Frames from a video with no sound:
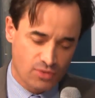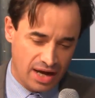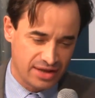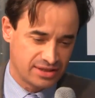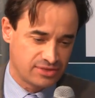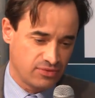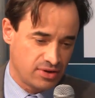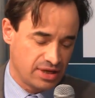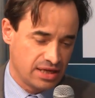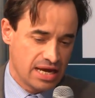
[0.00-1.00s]
why it's
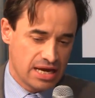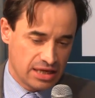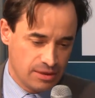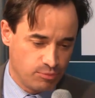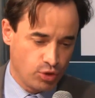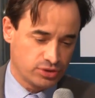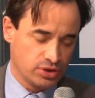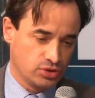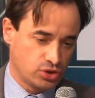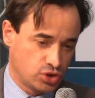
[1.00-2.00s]
very
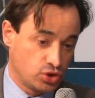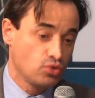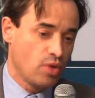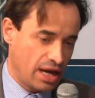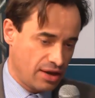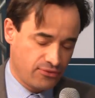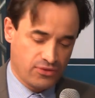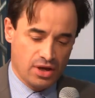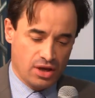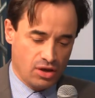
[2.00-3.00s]
important to have
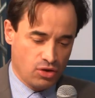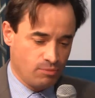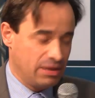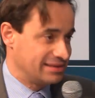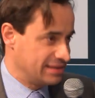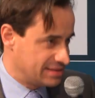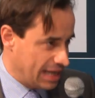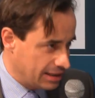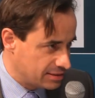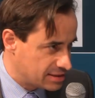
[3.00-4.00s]
basic
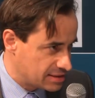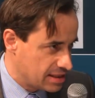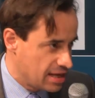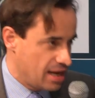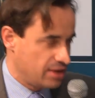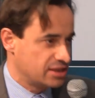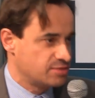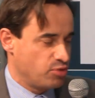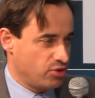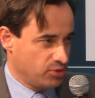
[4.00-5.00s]
science and
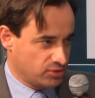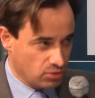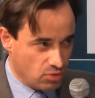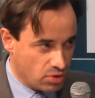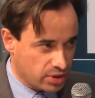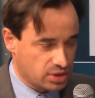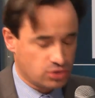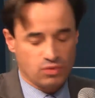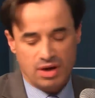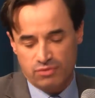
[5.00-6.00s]
experimental work,
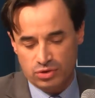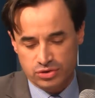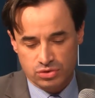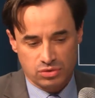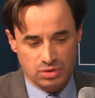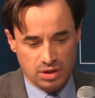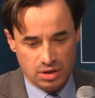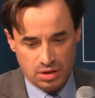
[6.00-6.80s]
to have also